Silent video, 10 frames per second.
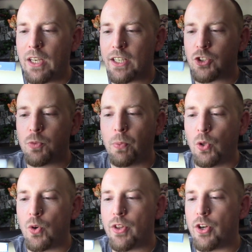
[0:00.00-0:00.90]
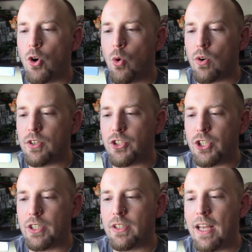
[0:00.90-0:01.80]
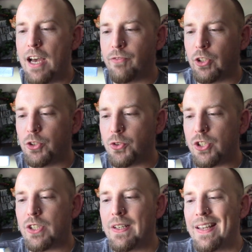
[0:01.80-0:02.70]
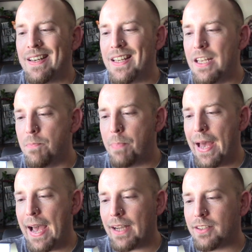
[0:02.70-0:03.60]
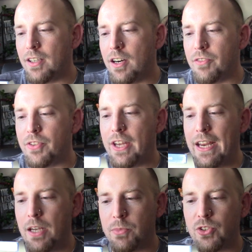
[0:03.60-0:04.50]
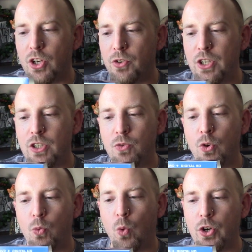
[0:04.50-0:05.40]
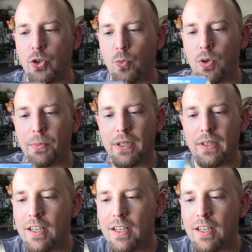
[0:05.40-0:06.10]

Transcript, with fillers: Explore the origin, evolution, and impact of the Amazonian Wonder Woman.